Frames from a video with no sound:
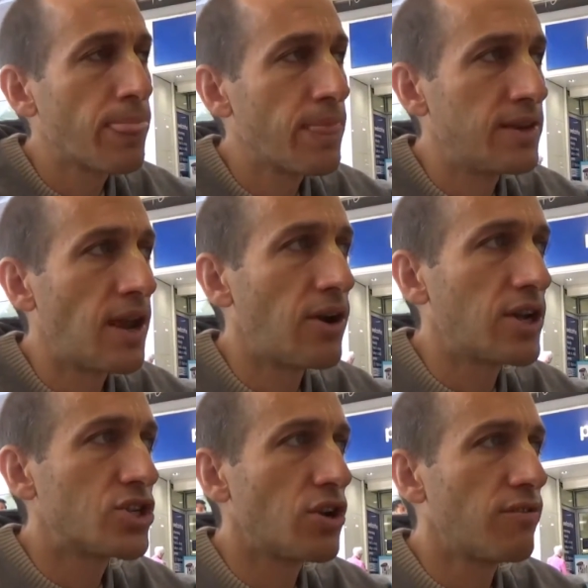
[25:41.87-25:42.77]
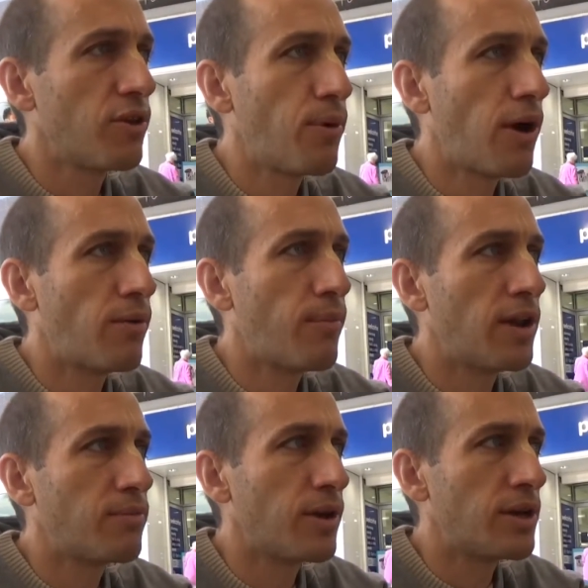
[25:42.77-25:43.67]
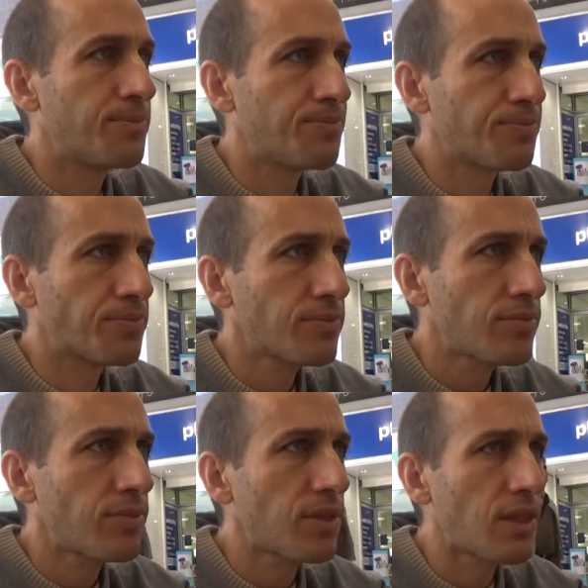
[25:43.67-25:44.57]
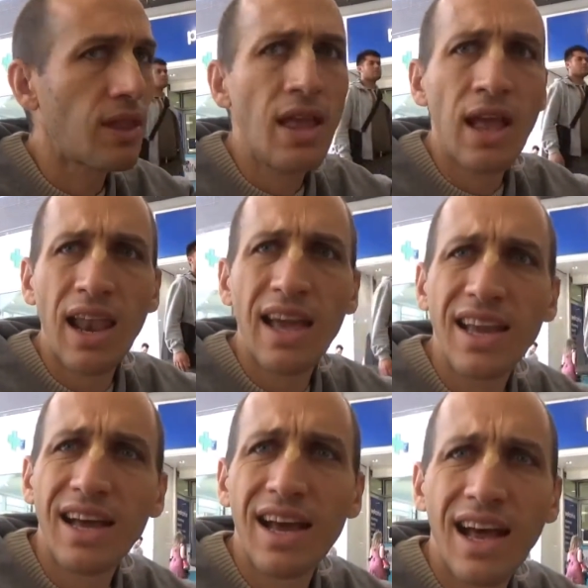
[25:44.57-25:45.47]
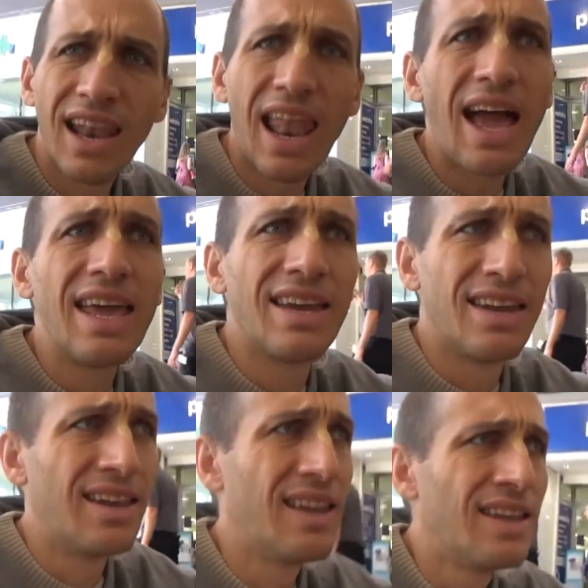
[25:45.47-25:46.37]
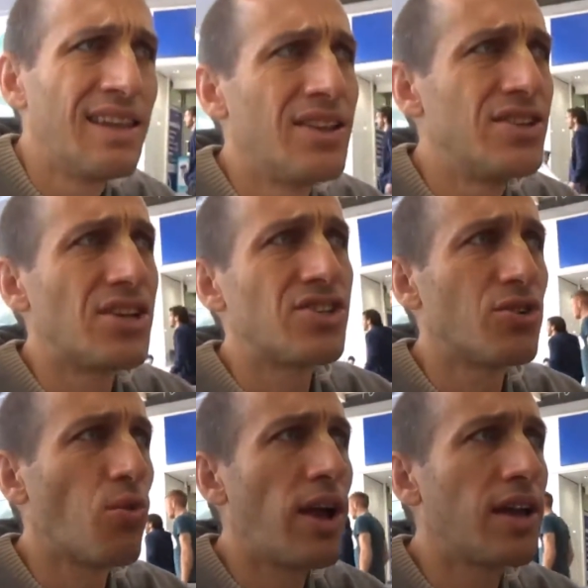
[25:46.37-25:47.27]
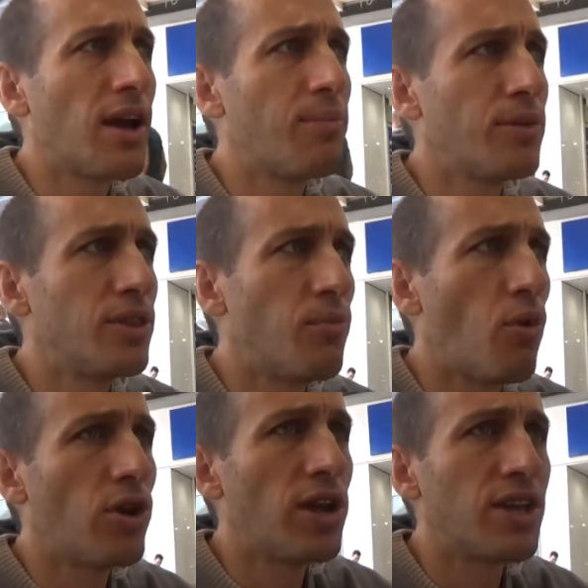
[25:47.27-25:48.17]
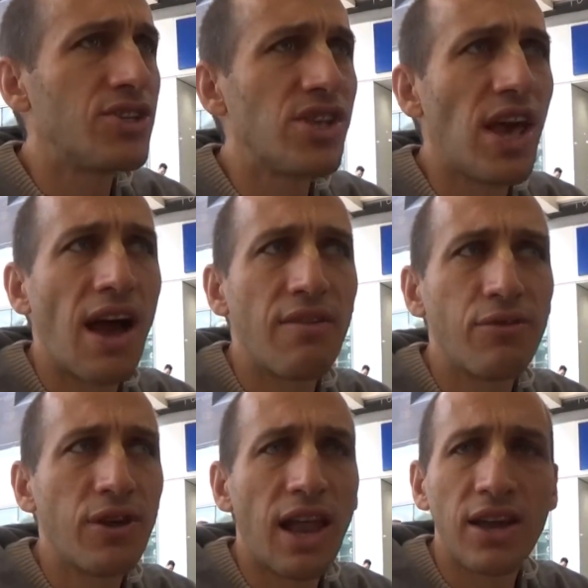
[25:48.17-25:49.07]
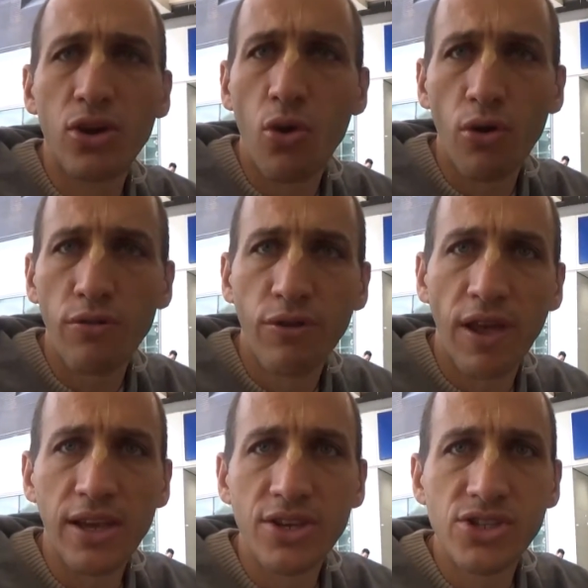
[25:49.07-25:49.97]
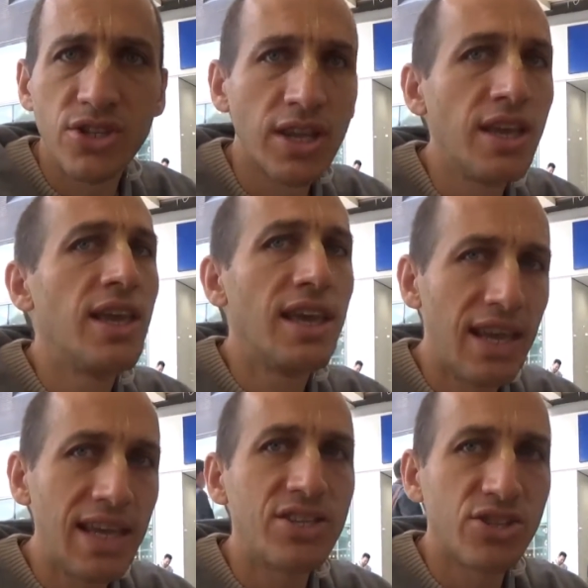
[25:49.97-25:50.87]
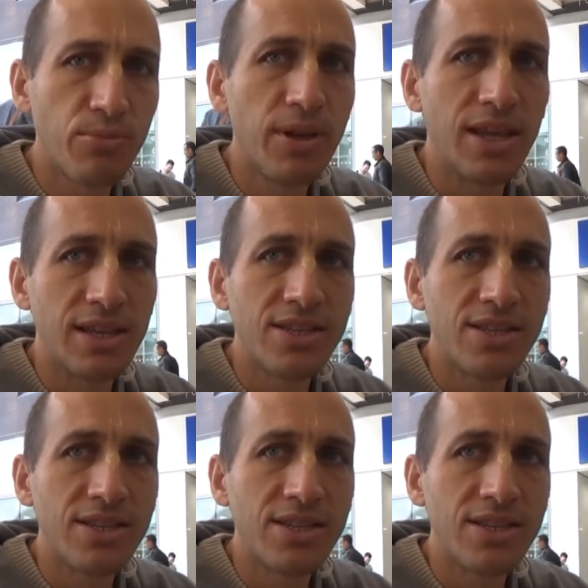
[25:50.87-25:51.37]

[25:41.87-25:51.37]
The direction of the Paramatma. Is like there a lion doesn't wake up in the morning and say, I feel like cornflakes. Eats meat.